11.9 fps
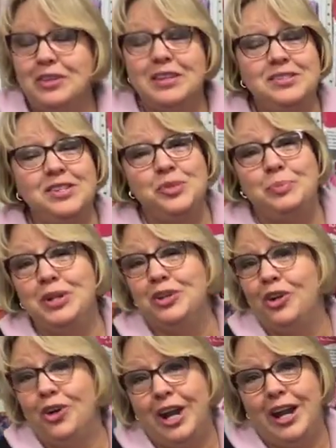Yep. This has
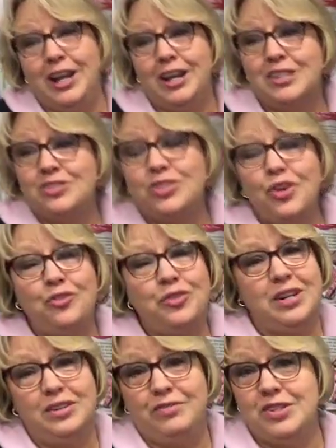been great. It's so
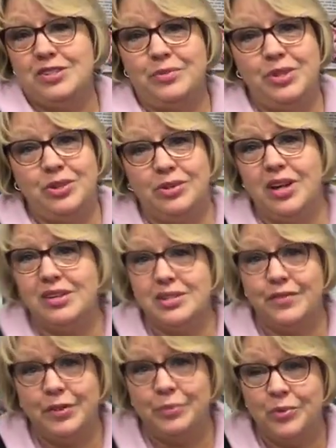fun to visit with you guys
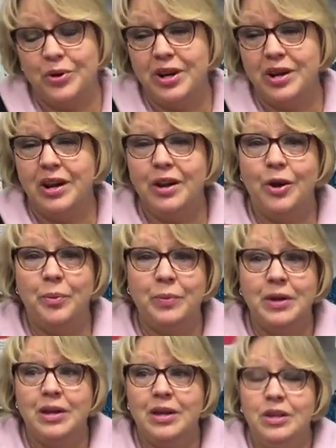every morning. I hope
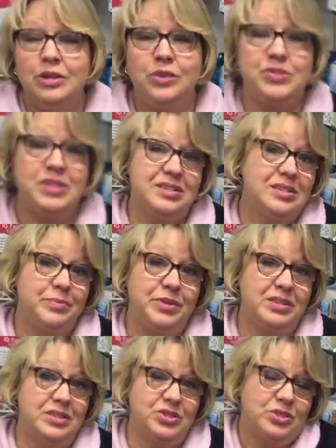you've seen
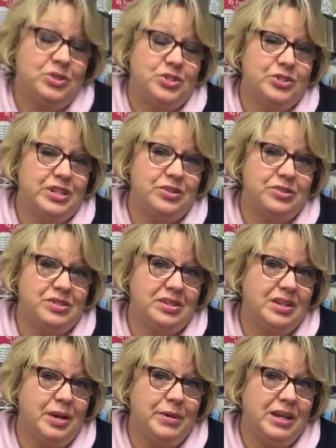something that stirs your interest
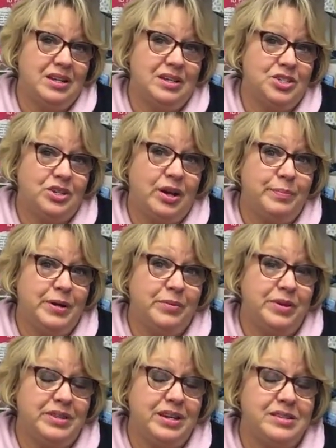in coming in and shopping
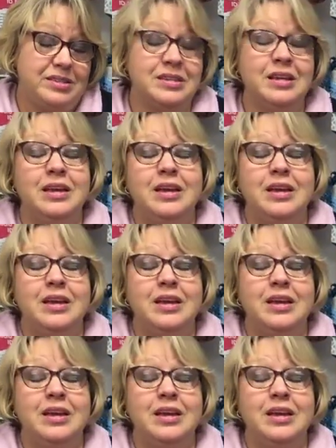with us.